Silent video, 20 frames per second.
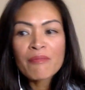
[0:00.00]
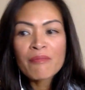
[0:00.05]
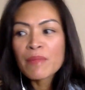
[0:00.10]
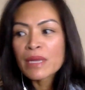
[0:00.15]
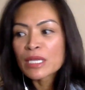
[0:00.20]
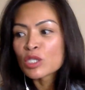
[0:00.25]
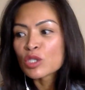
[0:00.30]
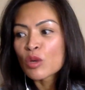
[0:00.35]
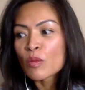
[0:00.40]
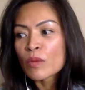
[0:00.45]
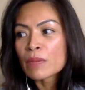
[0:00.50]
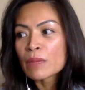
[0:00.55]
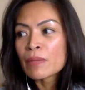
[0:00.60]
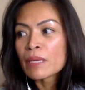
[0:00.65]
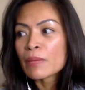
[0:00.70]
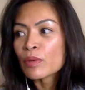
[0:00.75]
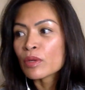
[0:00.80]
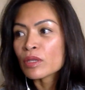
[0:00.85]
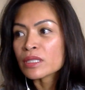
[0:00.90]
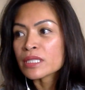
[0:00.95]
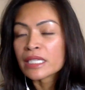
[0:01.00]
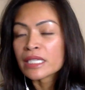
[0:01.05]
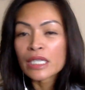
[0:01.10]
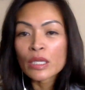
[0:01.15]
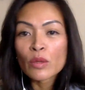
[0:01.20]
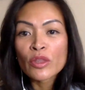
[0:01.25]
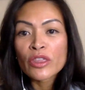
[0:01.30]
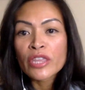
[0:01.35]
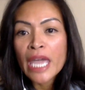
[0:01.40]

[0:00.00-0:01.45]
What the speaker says: met so many people dealing with